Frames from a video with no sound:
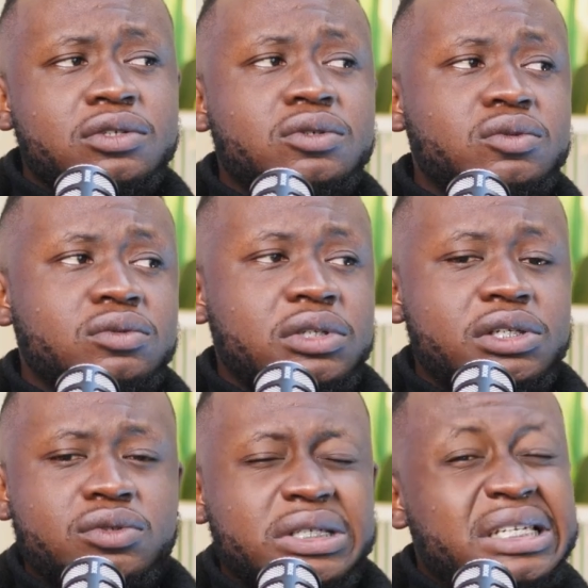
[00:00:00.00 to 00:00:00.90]
your own
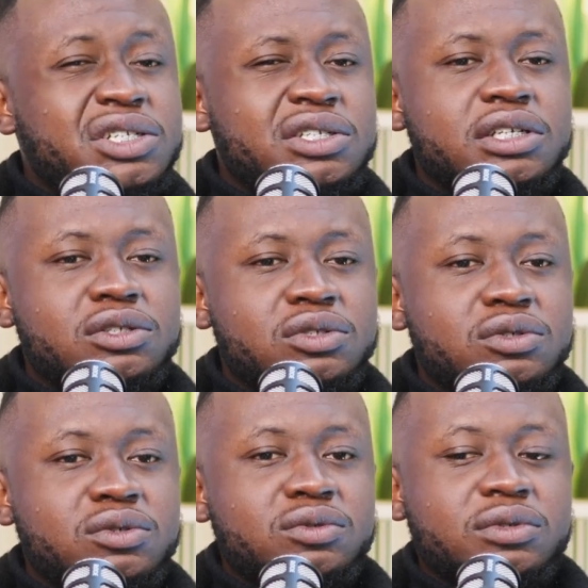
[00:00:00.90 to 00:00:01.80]
little niche thing to
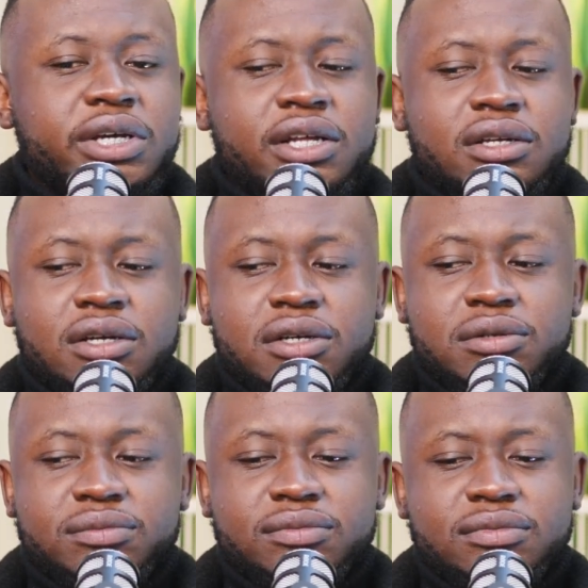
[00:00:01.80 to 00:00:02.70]
do. And
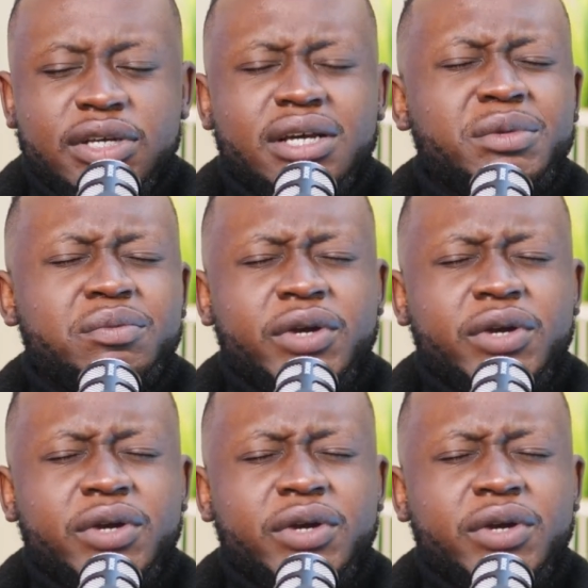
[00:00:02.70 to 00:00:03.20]
be